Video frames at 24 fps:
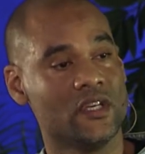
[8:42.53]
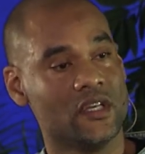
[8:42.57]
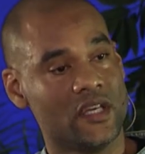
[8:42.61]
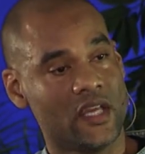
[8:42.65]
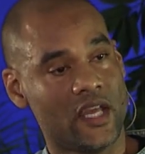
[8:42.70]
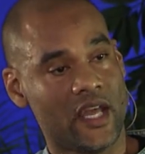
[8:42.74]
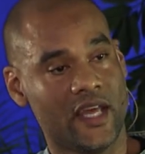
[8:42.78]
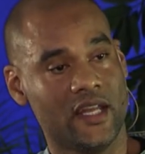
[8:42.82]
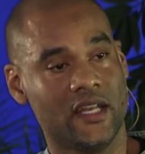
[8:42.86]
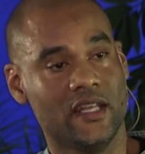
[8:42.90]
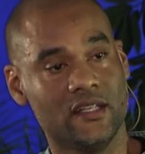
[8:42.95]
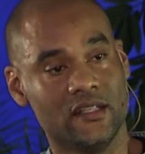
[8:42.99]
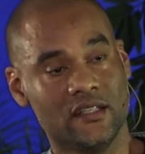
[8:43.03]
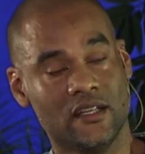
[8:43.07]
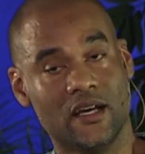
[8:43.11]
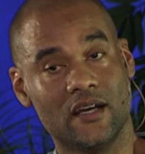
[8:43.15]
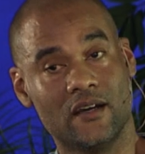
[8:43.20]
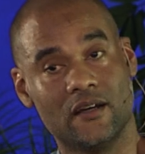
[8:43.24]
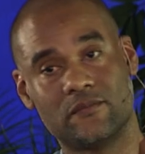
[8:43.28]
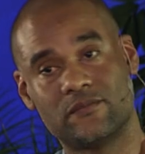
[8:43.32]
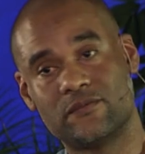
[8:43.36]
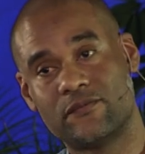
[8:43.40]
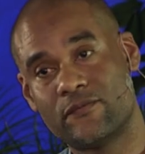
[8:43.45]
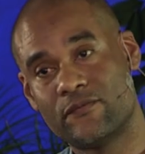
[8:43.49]
And in
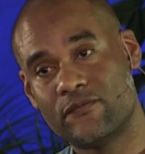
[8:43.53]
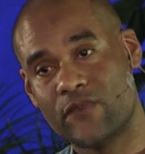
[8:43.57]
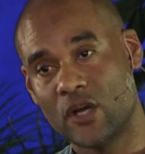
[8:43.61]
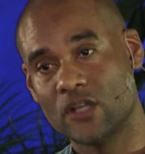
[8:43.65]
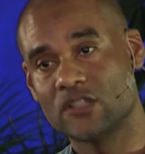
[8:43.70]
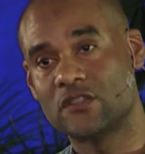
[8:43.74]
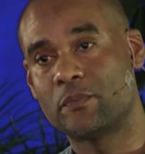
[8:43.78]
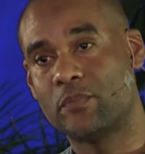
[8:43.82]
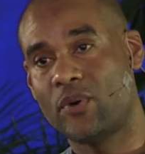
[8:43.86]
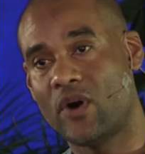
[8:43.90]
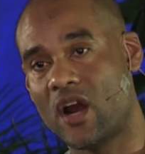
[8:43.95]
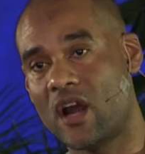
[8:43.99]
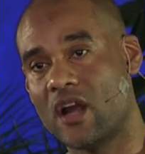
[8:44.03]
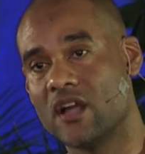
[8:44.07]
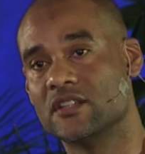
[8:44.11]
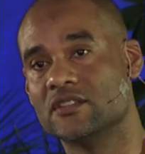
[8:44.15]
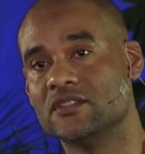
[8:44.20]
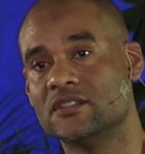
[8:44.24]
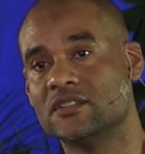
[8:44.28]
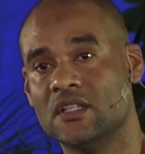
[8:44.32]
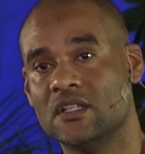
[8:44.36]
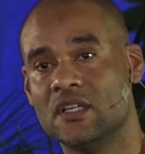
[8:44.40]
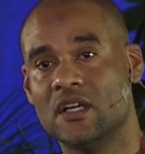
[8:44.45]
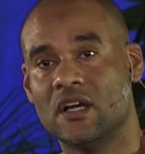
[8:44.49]
the first part
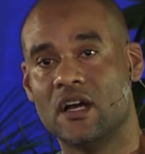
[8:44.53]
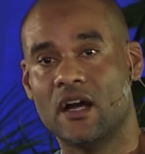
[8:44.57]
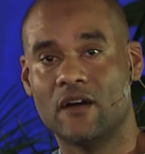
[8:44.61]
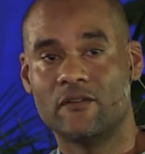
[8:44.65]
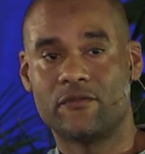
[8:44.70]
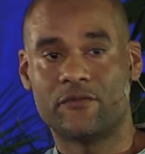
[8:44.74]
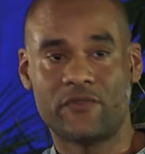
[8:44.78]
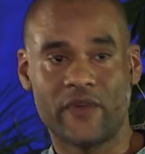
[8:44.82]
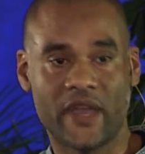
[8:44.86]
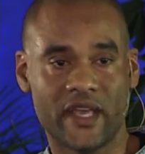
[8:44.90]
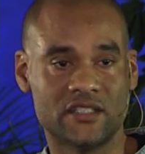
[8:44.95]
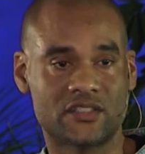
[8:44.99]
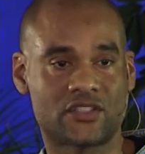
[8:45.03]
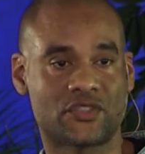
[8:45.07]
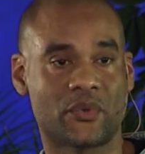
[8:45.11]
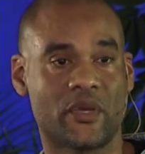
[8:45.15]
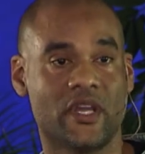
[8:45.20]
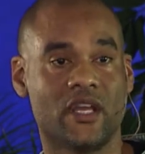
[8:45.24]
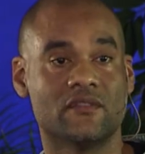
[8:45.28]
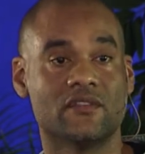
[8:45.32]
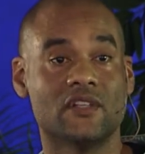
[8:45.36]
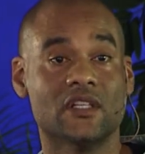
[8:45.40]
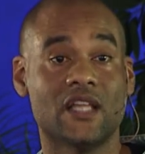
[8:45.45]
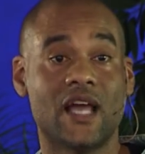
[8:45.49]
of phase three
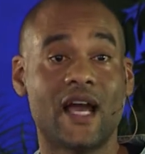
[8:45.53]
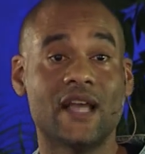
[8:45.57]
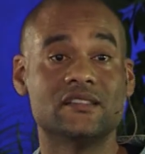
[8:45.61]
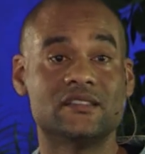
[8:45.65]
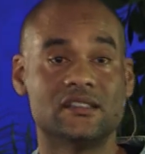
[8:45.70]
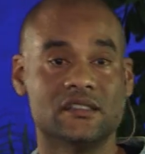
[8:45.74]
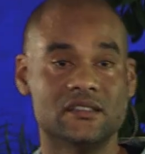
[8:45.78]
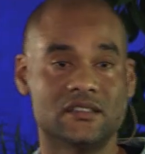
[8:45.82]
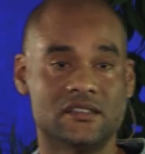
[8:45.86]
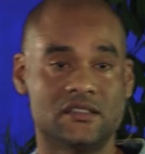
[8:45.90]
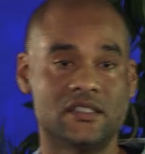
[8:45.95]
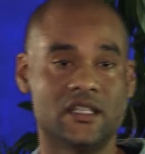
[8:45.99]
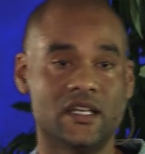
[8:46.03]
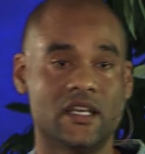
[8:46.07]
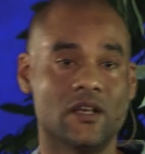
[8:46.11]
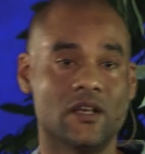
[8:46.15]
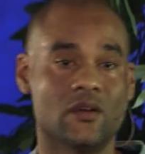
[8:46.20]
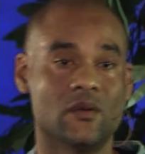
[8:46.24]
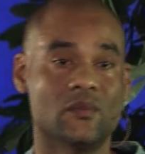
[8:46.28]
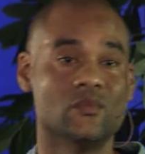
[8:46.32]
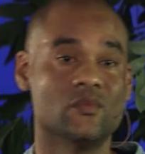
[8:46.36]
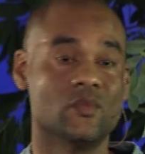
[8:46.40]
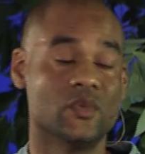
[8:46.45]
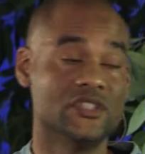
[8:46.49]
of the
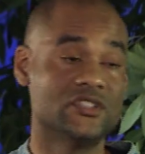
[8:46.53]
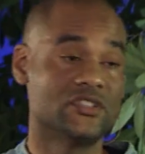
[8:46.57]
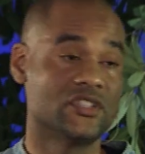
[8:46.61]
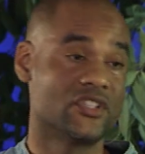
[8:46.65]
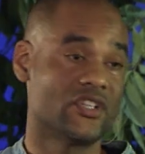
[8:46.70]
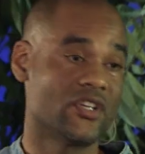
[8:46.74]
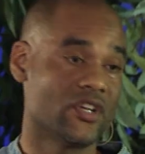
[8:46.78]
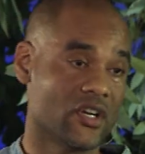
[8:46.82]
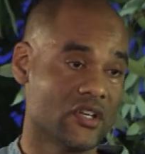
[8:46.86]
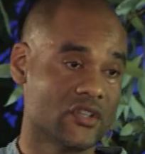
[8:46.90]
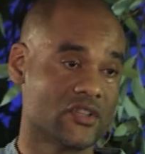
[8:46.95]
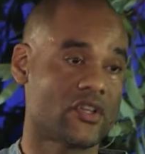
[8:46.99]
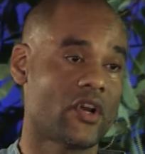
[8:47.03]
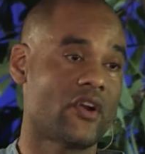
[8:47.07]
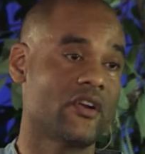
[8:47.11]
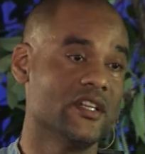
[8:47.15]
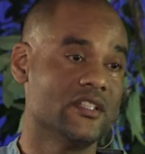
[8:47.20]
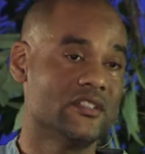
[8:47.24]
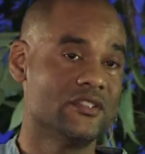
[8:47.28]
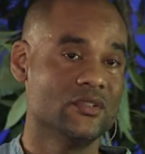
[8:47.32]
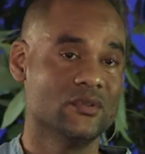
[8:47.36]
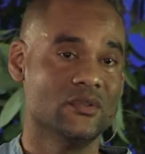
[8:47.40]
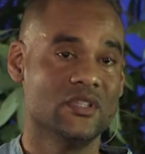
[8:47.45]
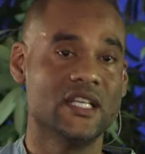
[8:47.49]
licensing, we secured
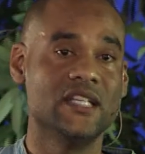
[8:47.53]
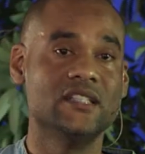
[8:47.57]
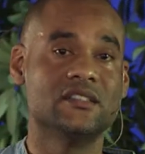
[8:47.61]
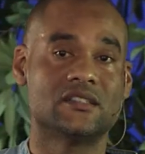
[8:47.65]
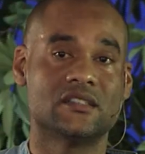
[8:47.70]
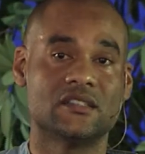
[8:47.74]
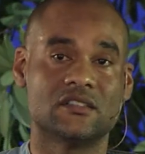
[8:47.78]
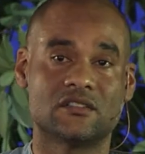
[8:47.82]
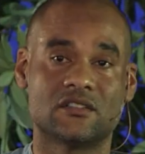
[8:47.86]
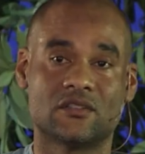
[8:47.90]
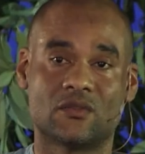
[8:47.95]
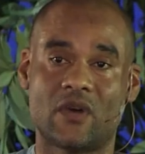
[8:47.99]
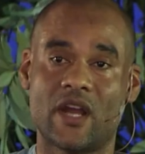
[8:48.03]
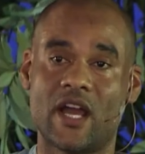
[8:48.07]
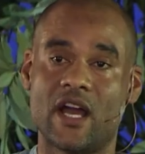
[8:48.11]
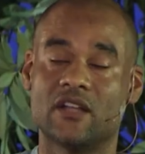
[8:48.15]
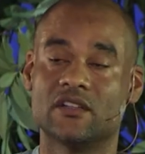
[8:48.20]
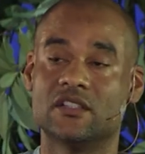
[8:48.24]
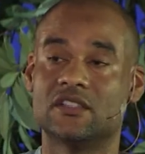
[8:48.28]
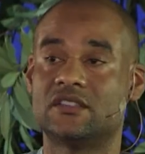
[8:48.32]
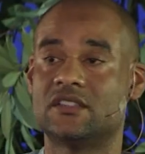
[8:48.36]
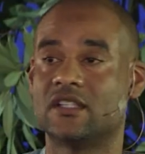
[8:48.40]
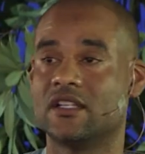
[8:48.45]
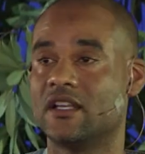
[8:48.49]
32 leases around the
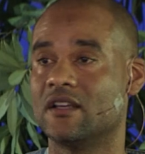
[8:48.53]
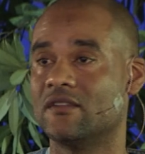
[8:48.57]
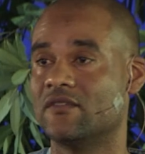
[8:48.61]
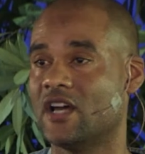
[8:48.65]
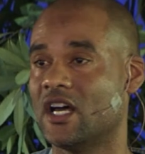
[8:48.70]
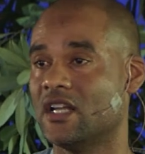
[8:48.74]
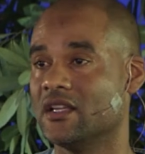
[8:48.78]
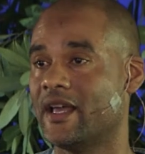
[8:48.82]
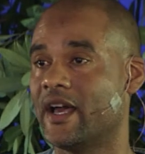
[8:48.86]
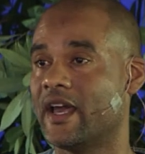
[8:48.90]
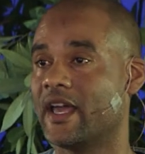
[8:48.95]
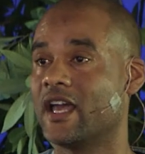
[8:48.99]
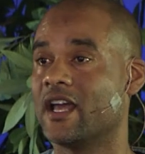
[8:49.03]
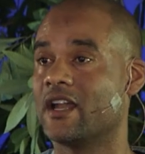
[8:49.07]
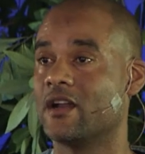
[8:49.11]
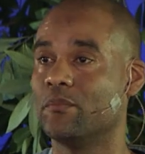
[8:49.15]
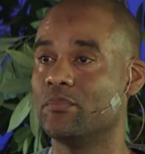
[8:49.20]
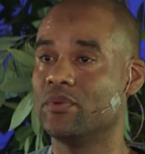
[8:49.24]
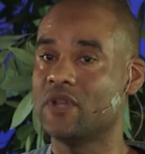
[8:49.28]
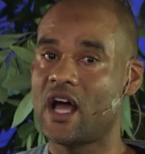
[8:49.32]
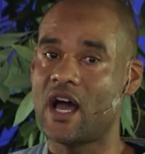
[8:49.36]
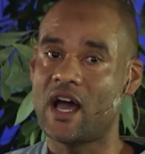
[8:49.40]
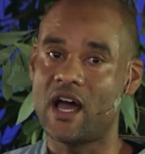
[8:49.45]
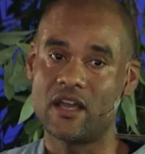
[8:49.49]
city of LA and
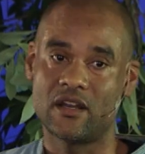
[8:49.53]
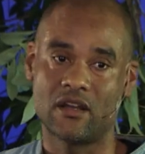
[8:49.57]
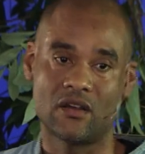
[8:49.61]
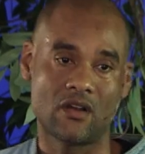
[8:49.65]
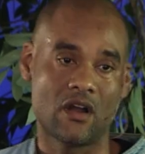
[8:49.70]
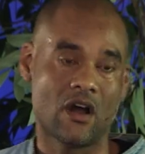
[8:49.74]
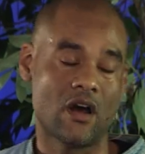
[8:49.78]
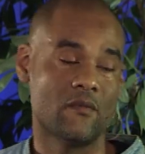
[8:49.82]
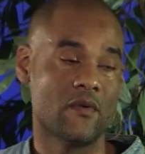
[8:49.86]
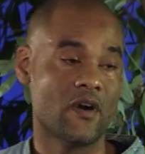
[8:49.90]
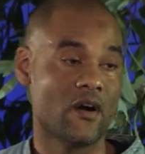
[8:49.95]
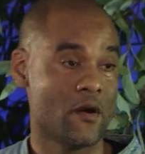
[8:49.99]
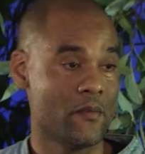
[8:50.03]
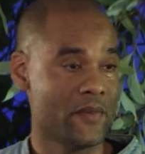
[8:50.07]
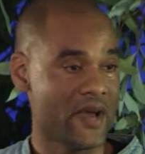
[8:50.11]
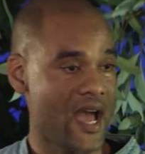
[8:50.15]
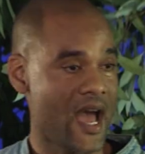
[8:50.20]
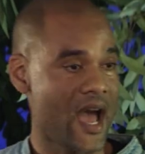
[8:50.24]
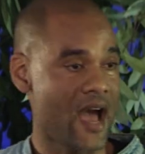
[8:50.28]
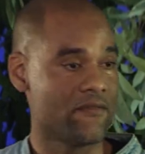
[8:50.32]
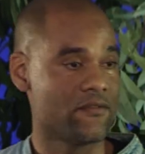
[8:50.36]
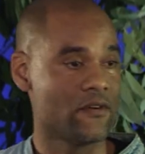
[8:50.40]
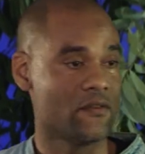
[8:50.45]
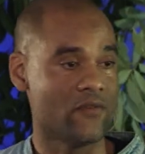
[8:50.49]
applied on, on
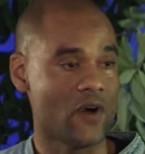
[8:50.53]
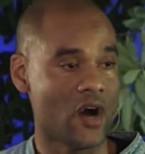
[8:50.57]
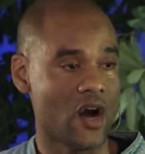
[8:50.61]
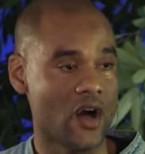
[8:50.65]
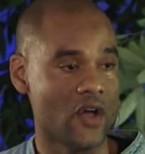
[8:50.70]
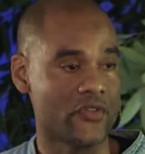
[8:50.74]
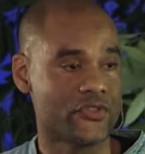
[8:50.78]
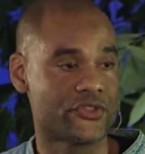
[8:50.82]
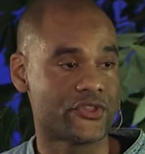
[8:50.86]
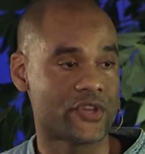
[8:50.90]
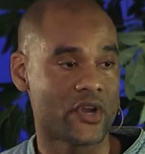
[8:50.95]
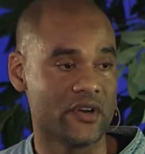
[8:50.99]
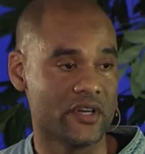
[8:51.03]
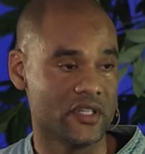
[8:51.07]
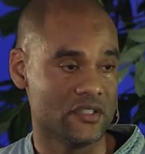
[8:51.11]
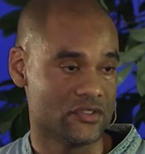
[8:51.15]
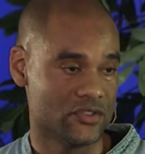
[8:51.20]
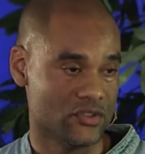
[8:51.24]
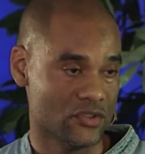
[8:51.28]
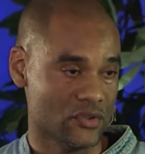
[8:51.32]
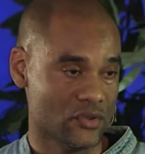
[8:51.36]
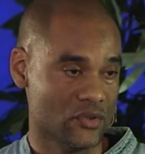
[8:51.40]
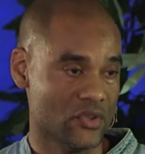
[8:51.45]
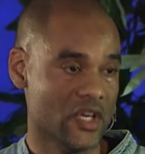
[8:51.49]
behalf of all
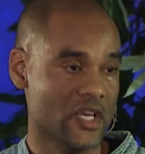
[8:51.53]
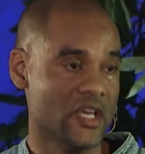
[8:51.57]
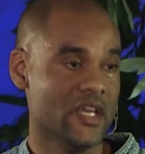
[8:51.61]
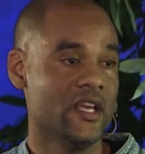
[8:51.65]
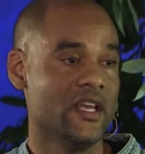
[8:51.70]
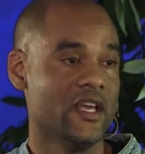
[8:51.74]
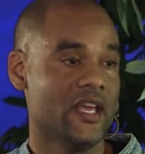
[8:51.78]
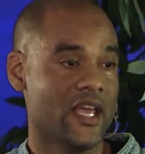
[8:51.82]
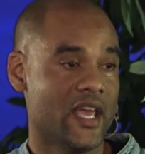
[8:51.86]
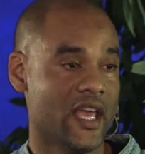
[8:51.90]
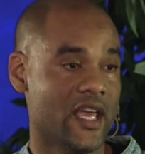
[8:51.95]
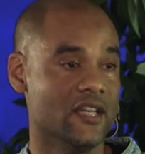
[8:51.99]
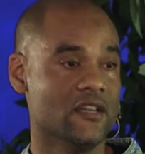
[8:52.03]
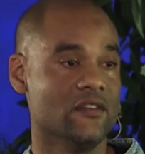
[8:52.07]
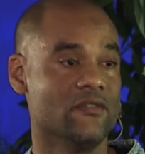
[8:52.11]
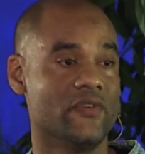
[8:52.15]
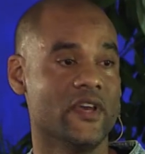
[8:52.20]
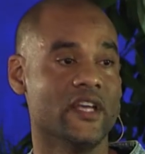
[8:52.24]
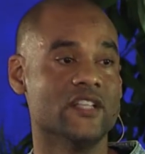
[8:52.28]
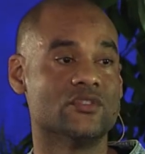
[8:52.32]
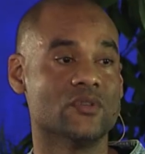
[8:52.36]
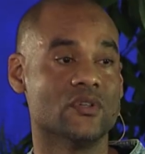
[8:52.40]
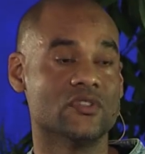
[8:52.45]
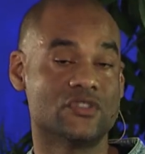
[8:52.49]
32
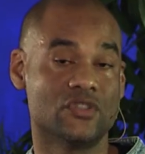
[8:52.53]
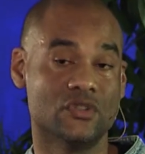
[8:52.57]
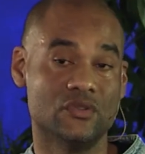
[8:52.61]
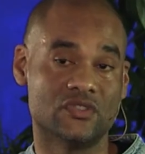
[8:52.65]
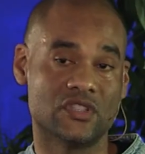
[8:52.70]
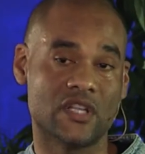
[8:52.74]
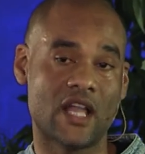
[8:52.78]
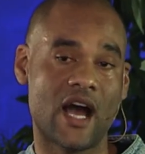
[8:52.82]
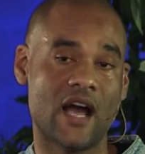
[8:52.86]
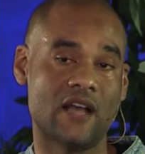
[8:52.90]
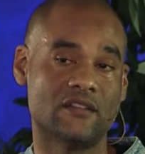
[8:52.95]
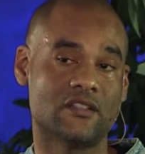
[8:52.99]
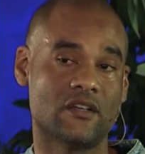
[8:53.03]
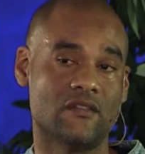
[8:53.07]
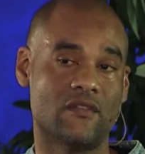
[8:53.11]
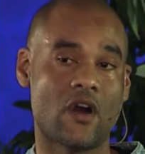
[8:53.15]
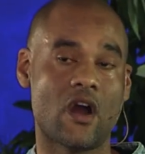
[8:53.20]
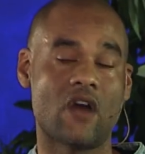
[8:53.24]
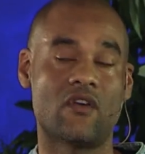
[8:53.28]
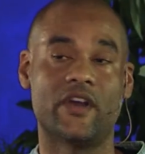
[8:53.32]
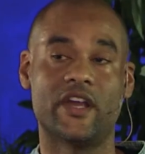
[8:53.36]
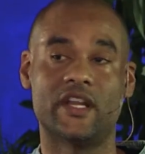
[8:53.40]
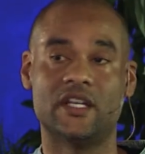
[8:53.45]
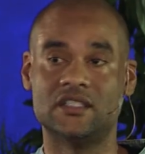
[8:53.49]
individuals whose lives have
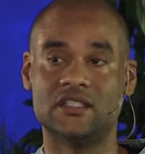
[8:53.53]
already